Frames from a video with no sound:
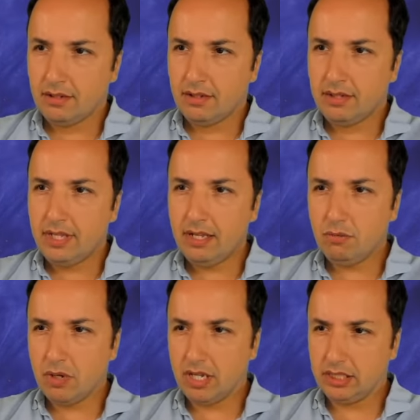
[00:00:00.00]
Then
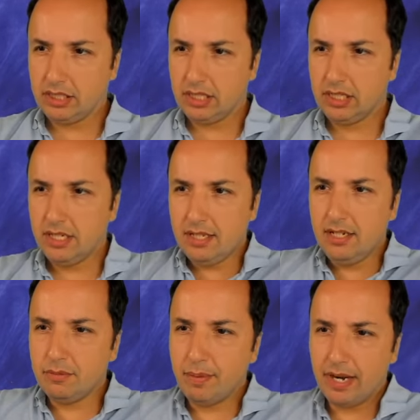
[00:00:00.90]
what? Isn't
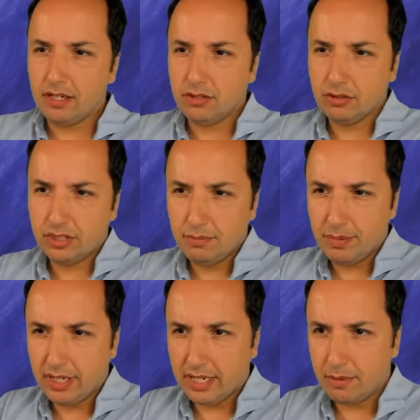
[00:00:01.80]
it better to
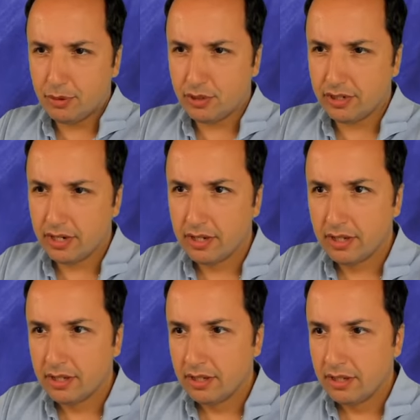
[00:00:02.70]
simply capture
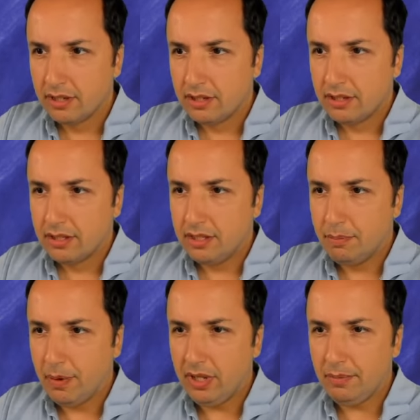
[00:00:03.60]
the
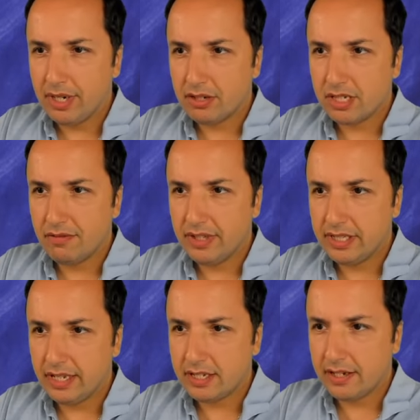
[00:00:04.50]
pawn? Because if he
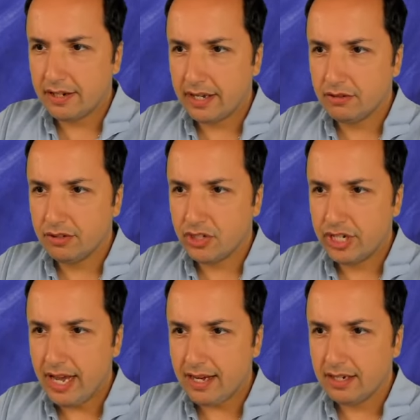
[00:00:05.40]
takes here, I do
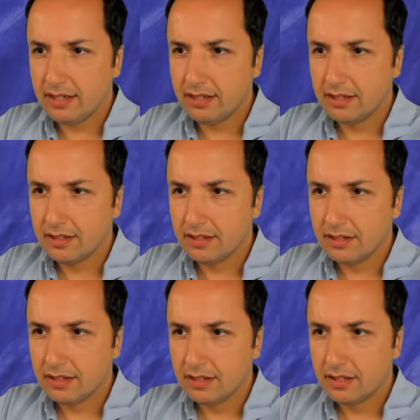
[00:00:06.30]
check.
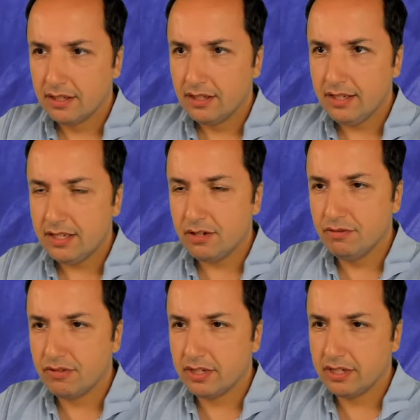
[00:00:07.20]
Let's go
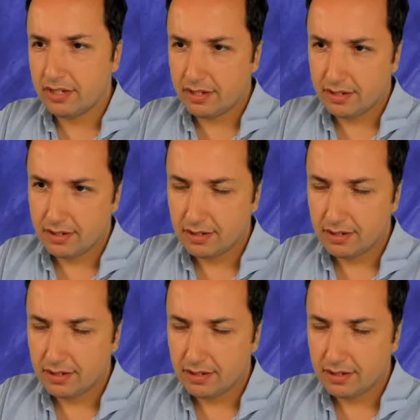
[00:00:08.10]
for this.